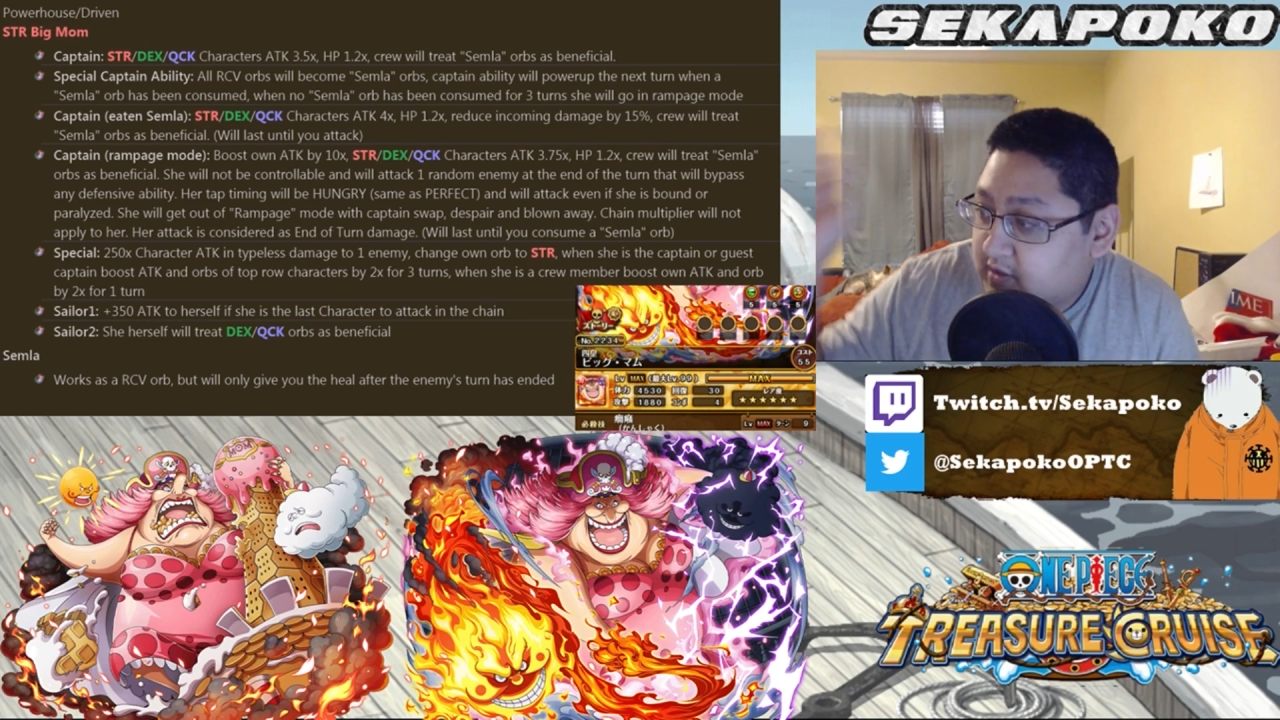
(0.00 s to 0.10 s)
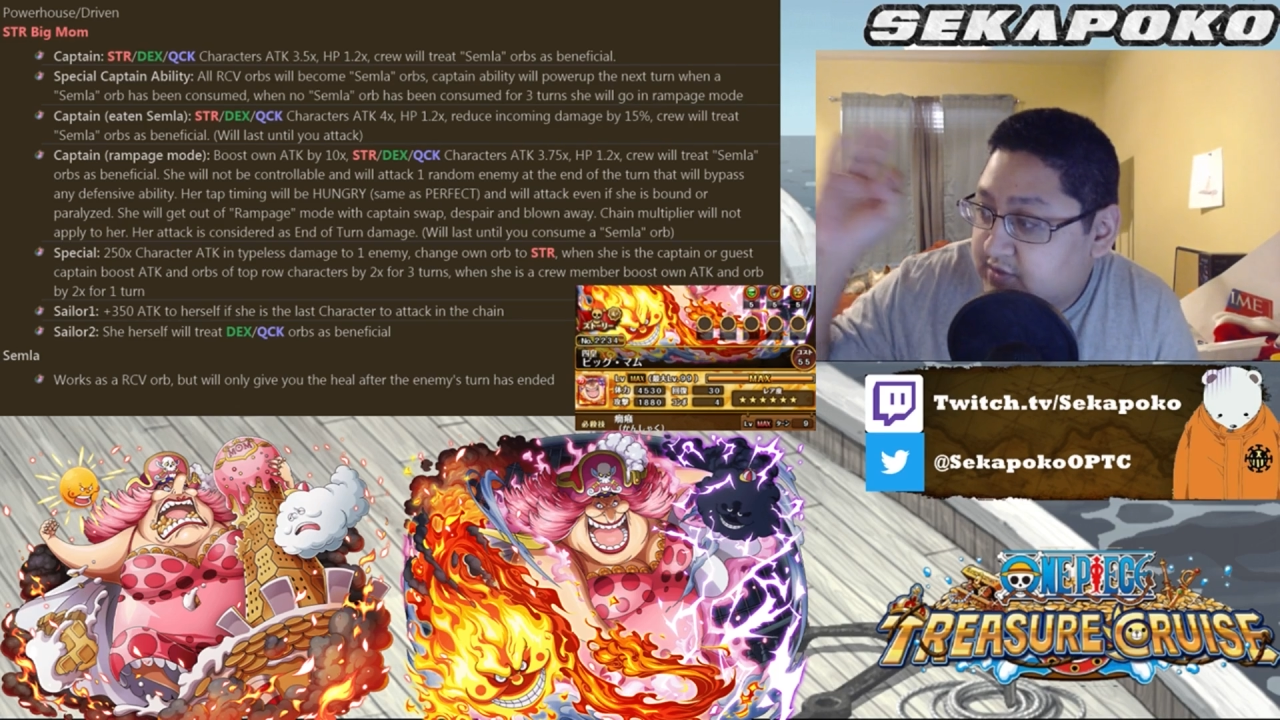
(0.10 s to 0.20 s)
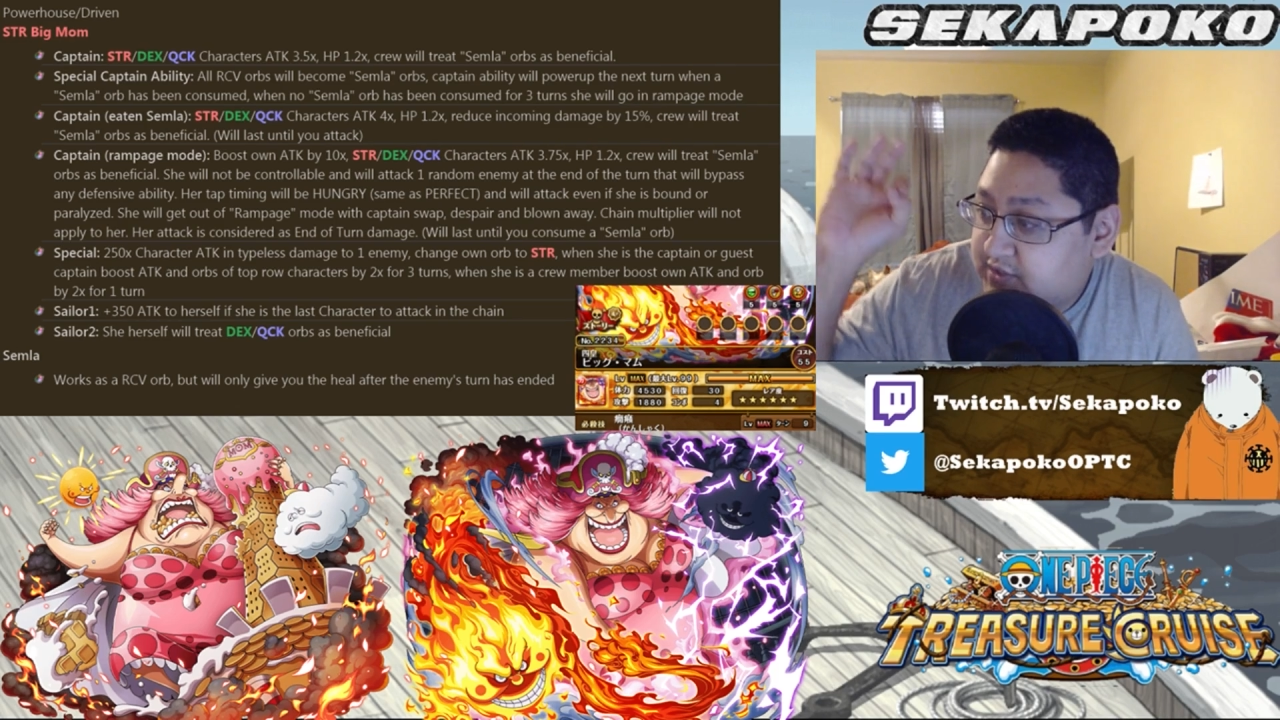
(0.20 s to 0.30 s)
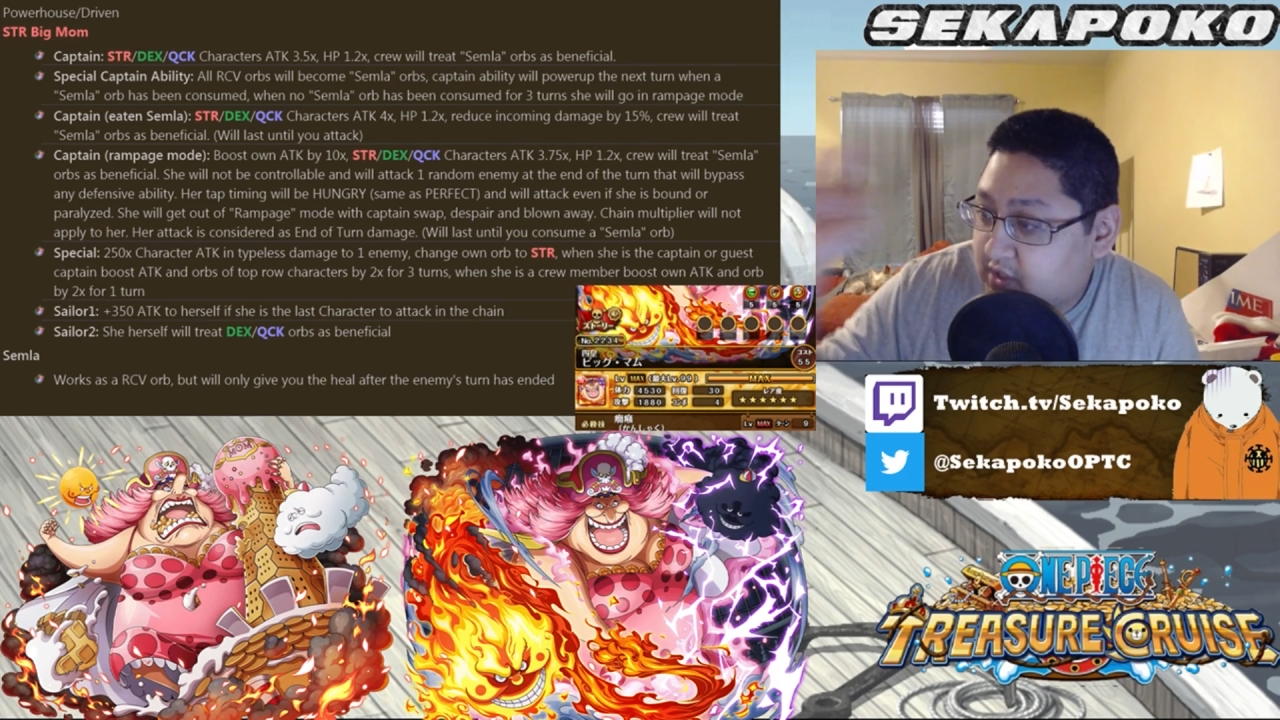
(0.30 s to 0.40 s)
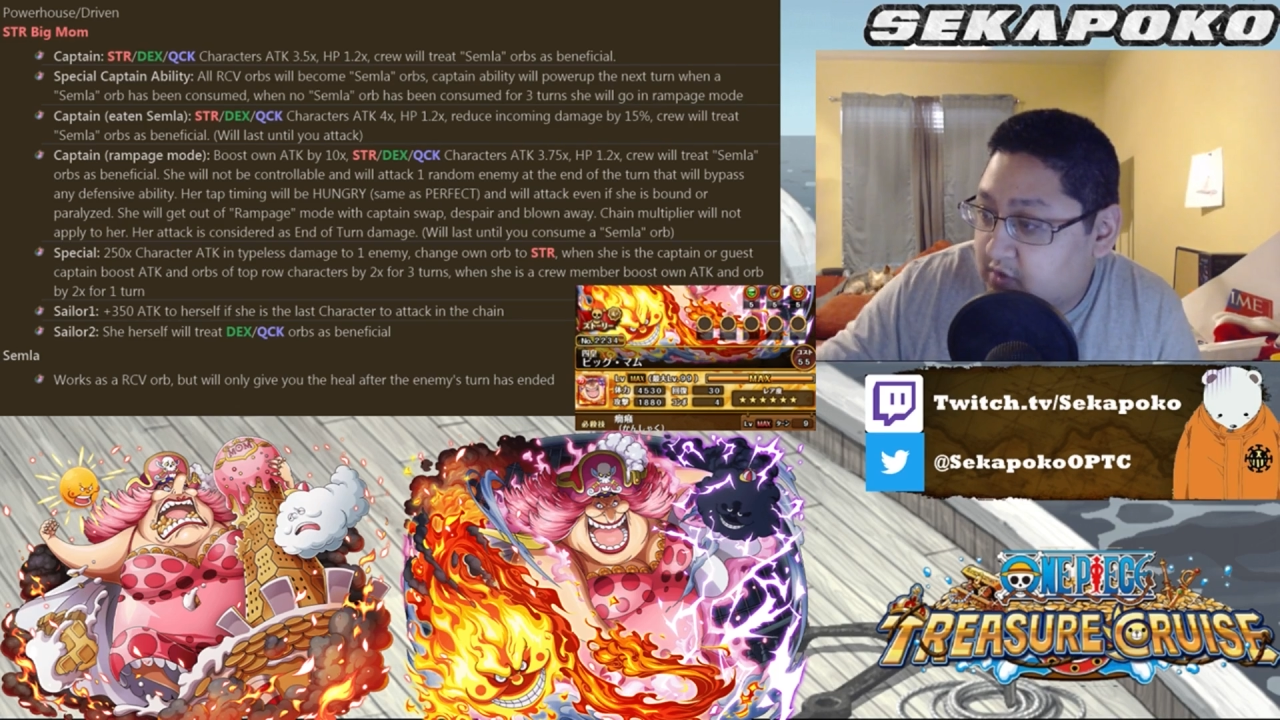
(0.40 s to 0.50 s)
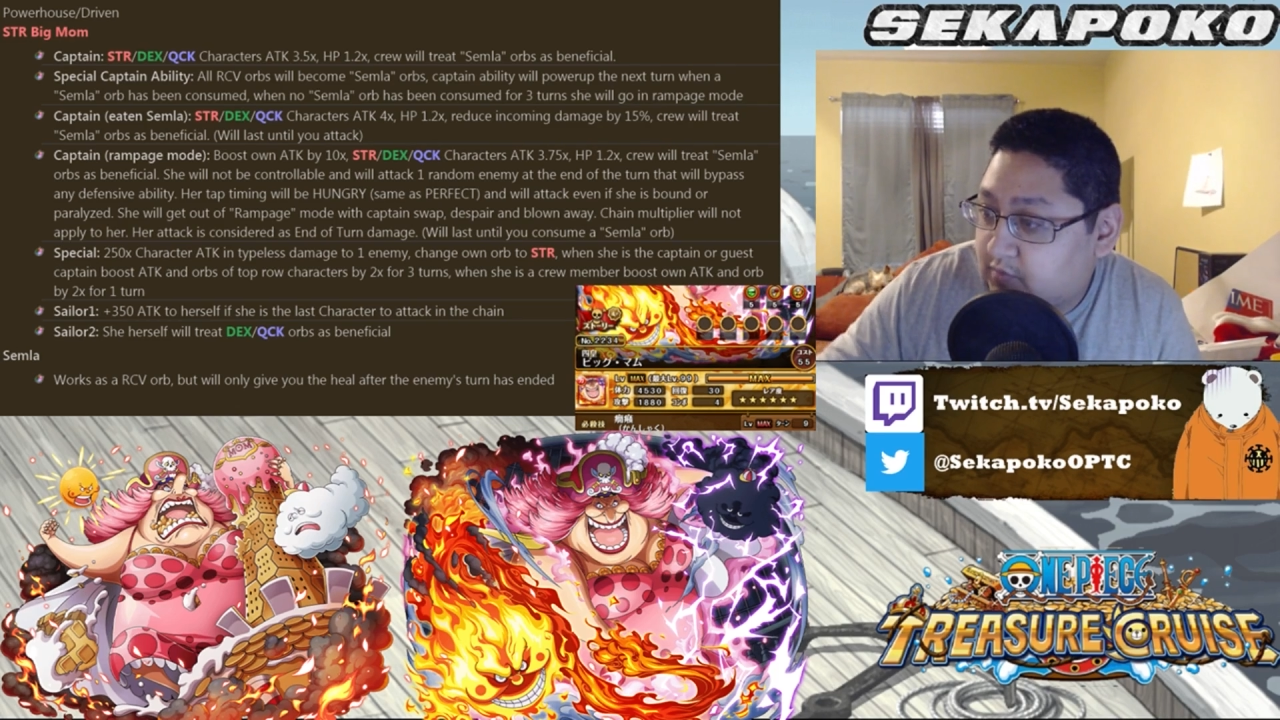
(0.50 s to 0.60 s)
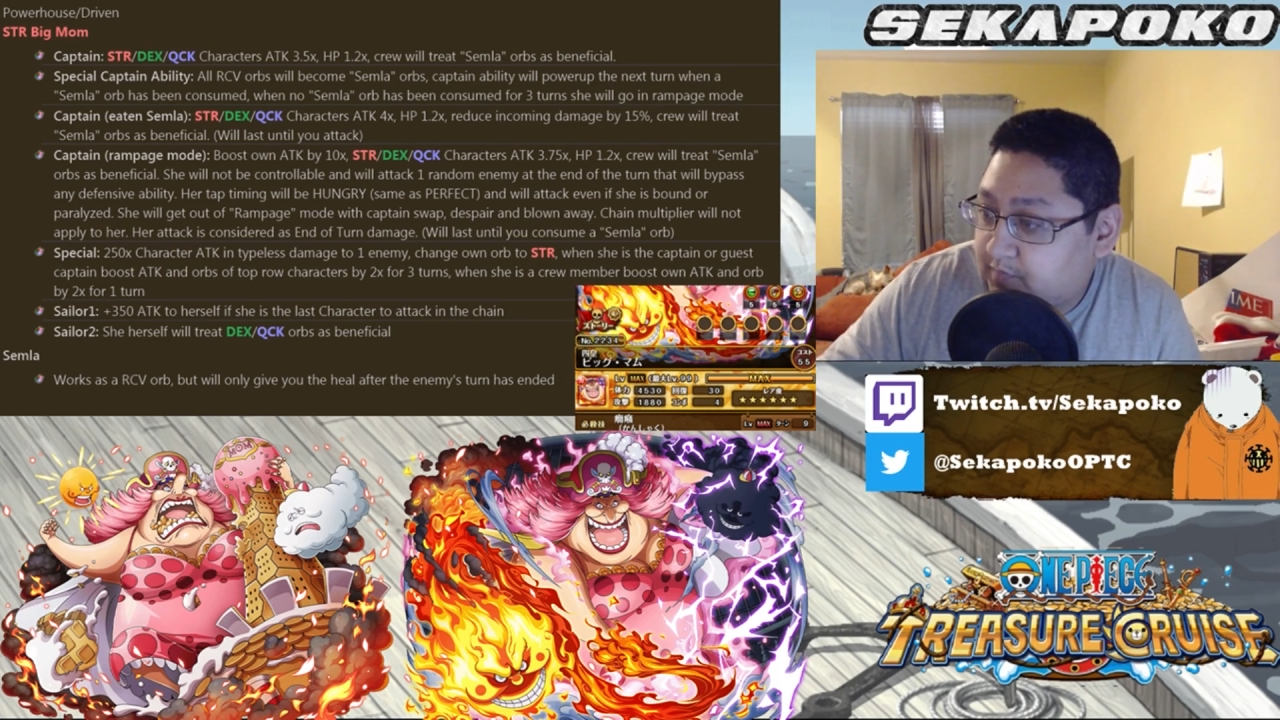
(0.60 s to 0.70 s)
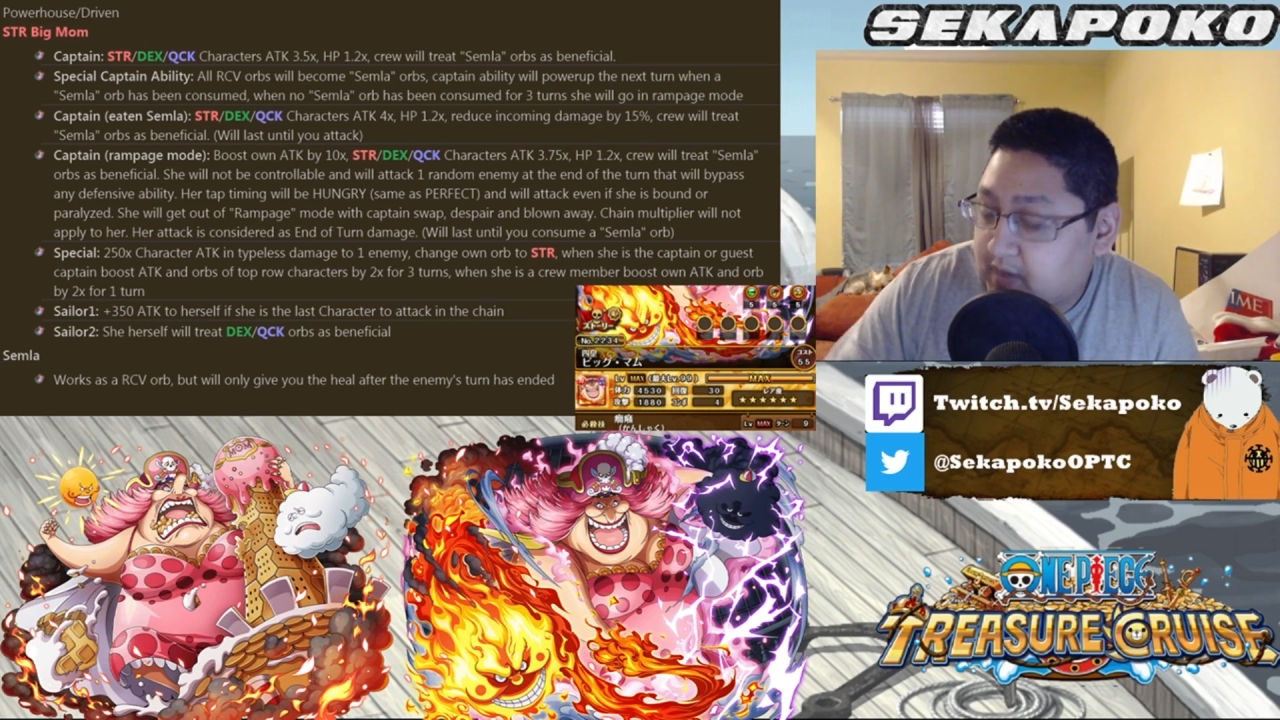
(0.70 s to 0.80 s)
so